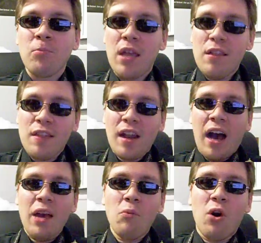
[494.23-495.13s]
is that
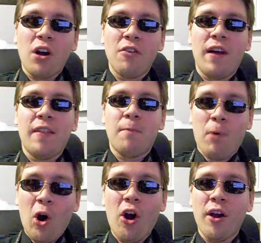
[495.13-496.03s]
I walk around the
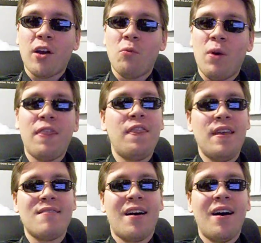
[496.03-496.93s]
park with
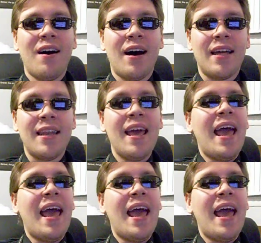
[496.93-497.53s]
these on.